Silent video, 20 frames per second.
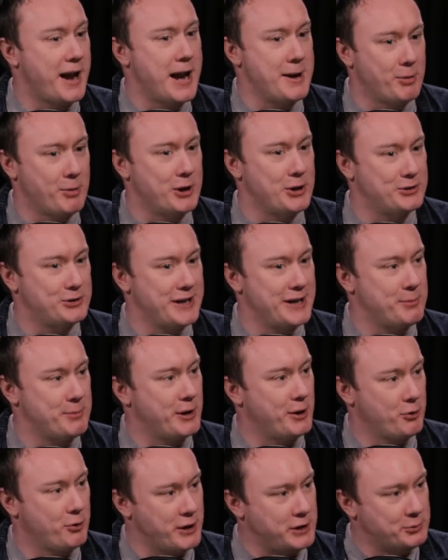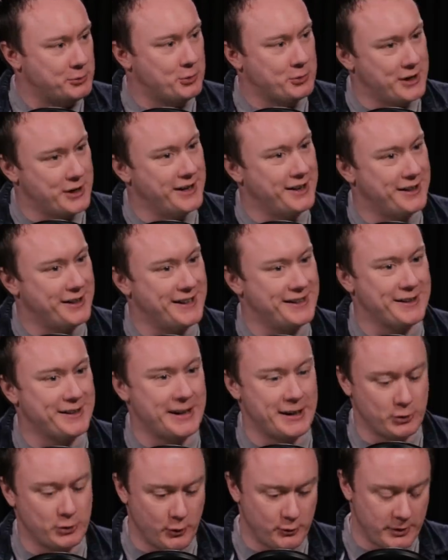Yeah. Anybody who's seen it will agree towards the end. I think that
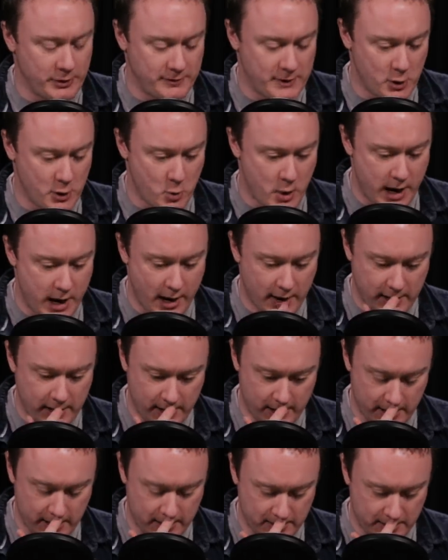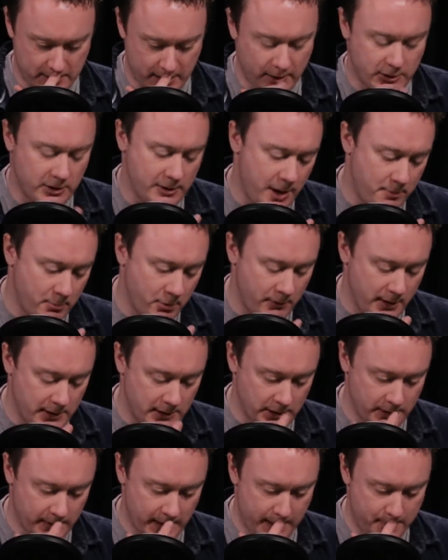it sort of drifted away. I think, and yeah, there's a number of
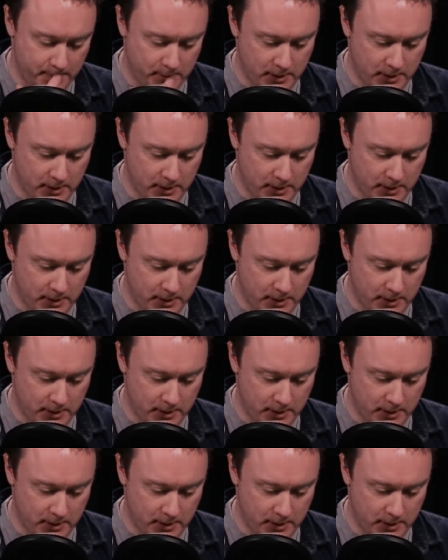reasons for that.